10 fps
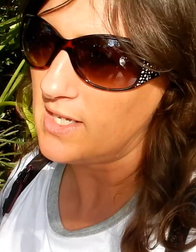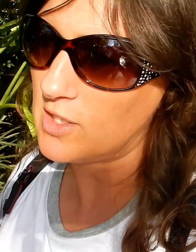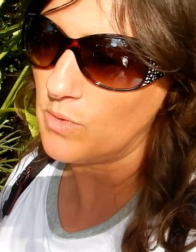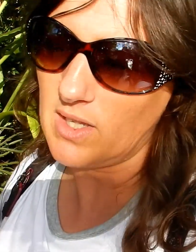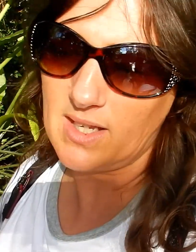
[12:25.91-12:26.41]

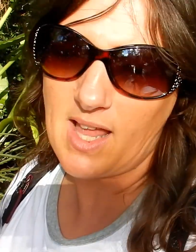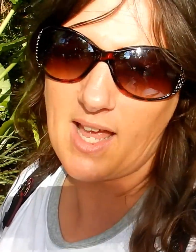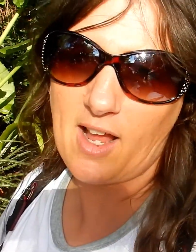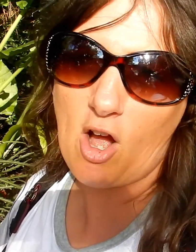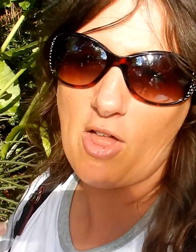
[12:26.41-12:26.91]
it's really
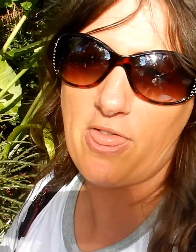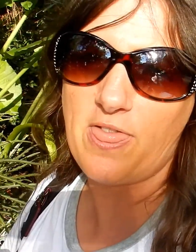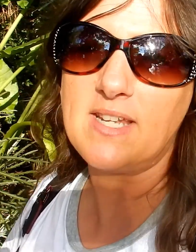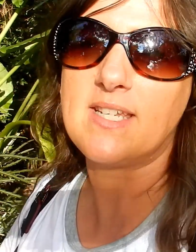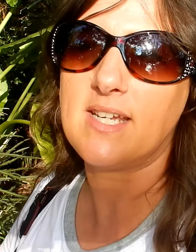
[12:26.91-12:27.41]
like
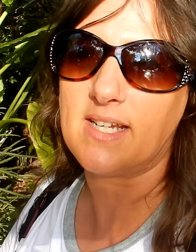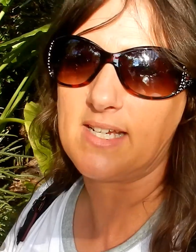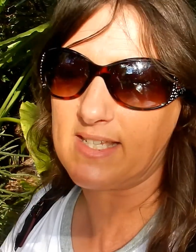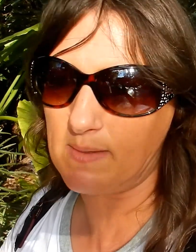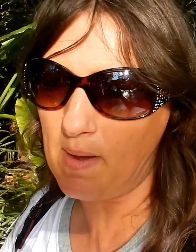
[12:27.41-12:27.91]
authentic
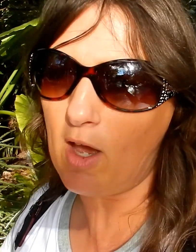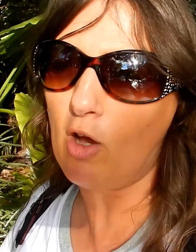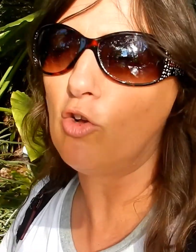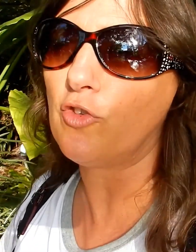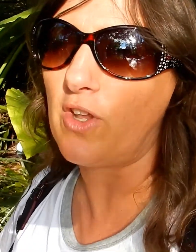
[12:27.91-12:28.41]

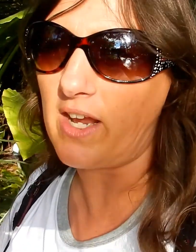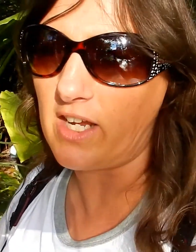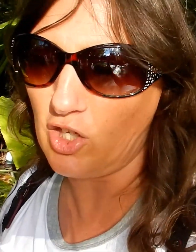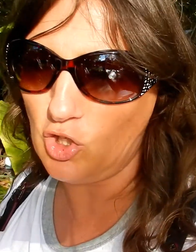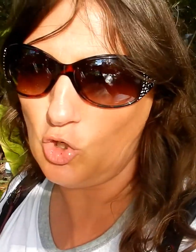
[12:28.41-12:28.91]
smells, like
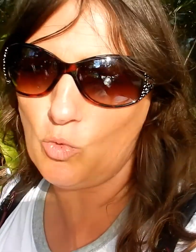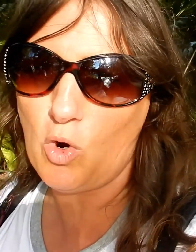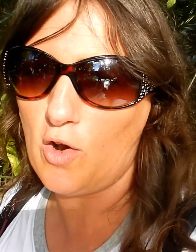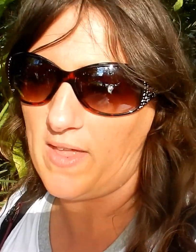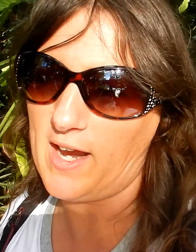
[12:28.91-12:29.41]
you
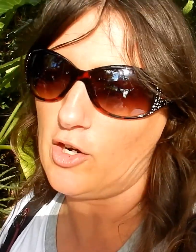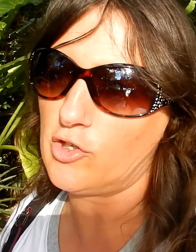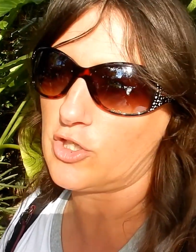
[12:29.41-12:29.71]
are there.